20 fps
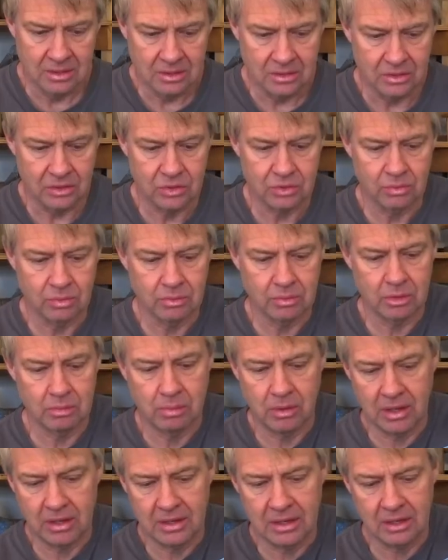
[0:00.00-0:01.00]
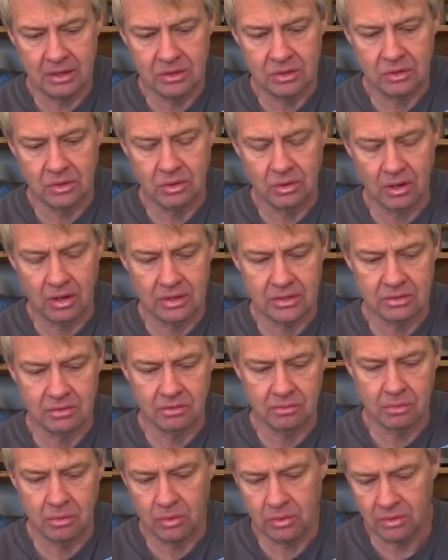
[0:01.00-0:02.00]
This one would play down to a
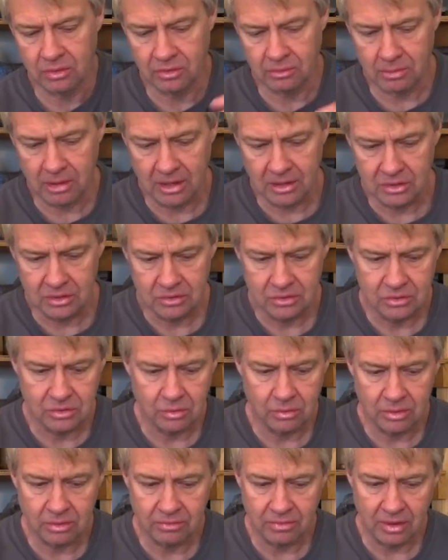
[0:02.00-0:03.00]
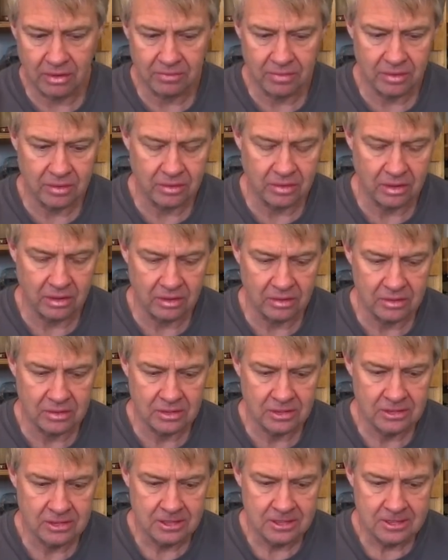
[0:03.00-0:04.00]
crossover point of about 2500
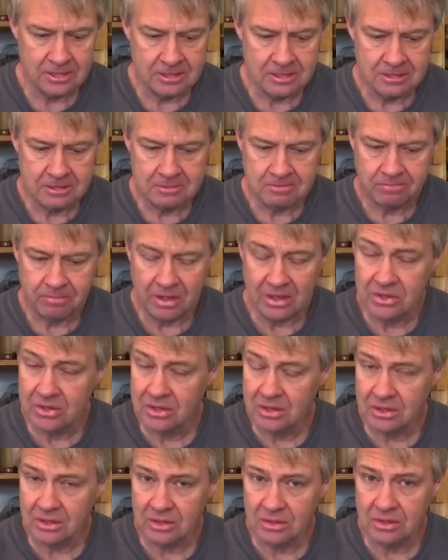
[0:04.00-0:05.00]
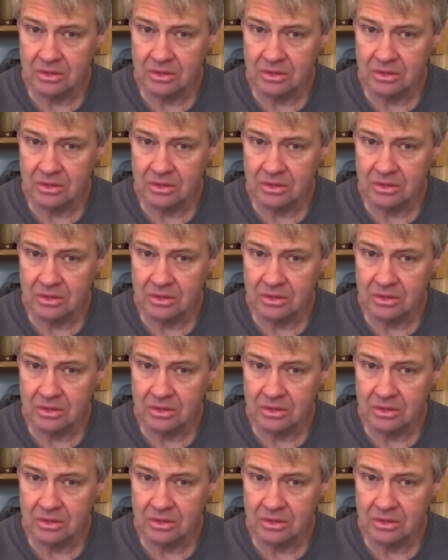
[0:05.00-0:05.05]
hertz. That's it. You